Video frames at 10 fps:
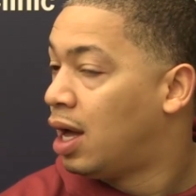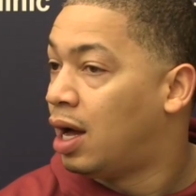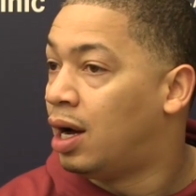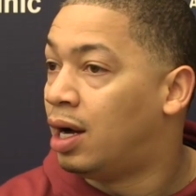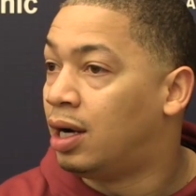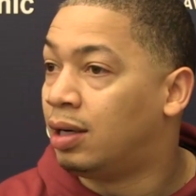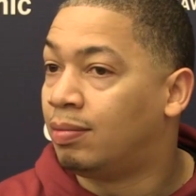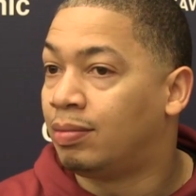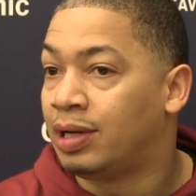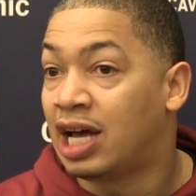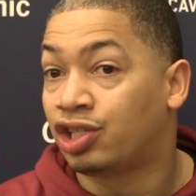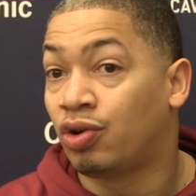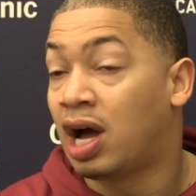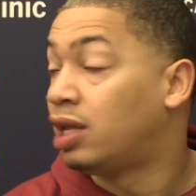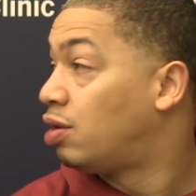Not
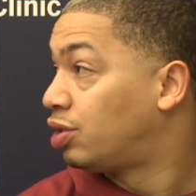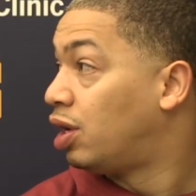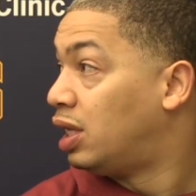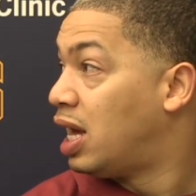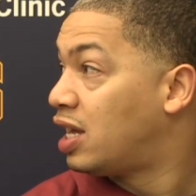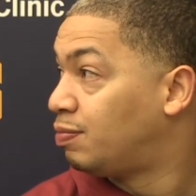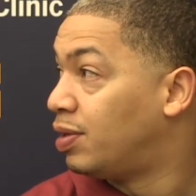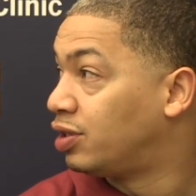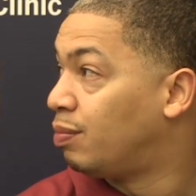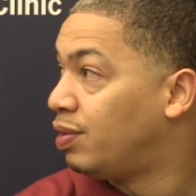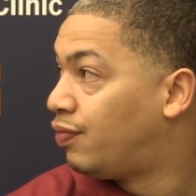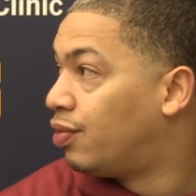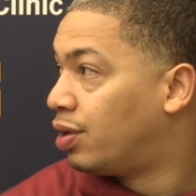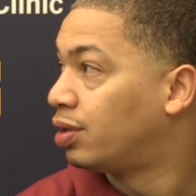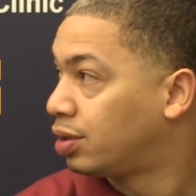sure how long it's going to last, but it's going to be
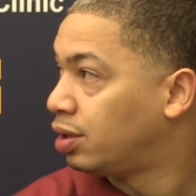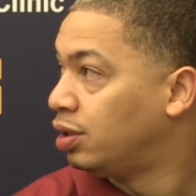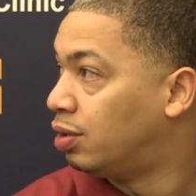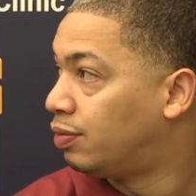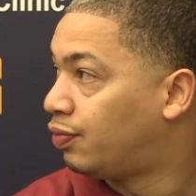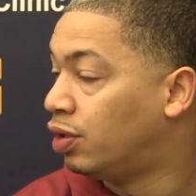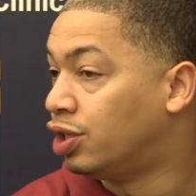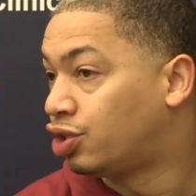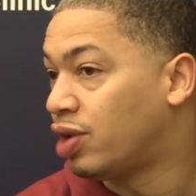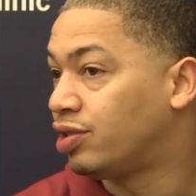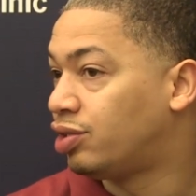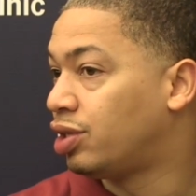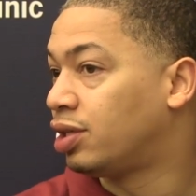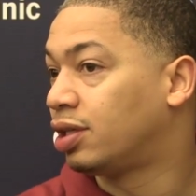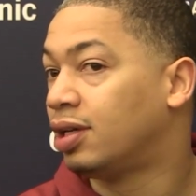for, you know, for a little stretch
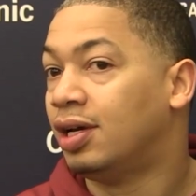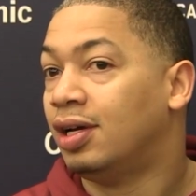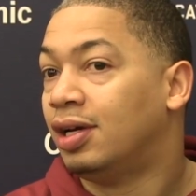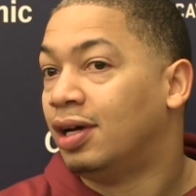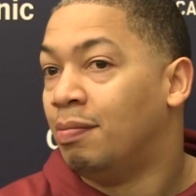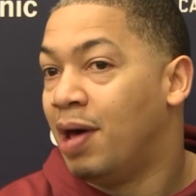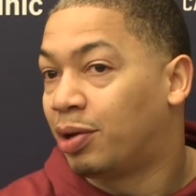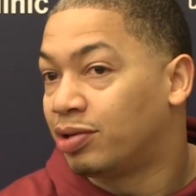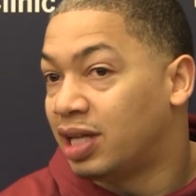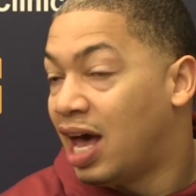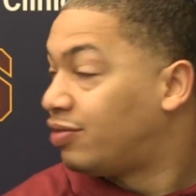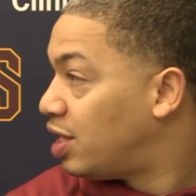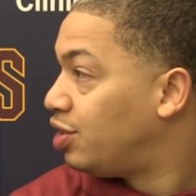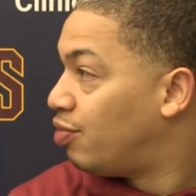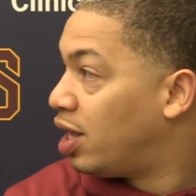until the medical staff
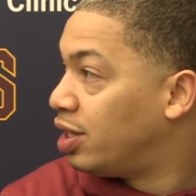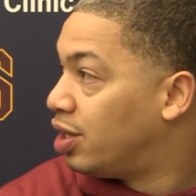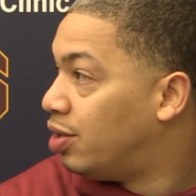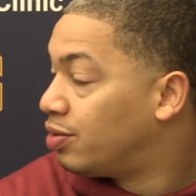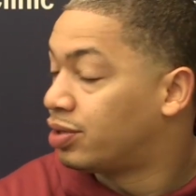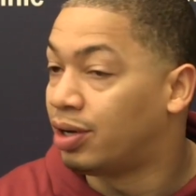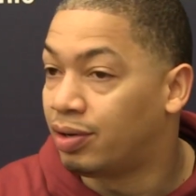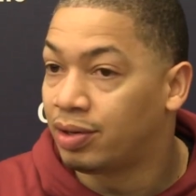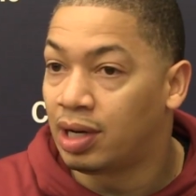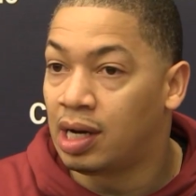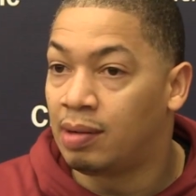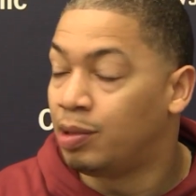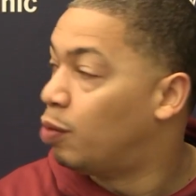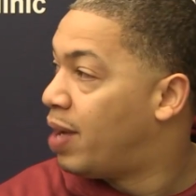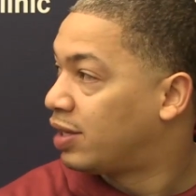says he's ready to go. So
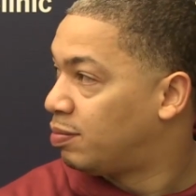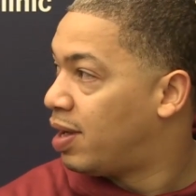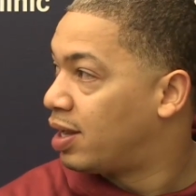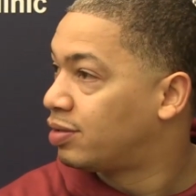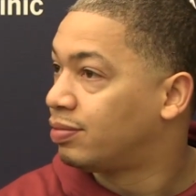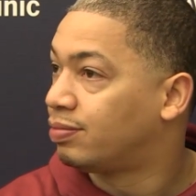no back-to-backs.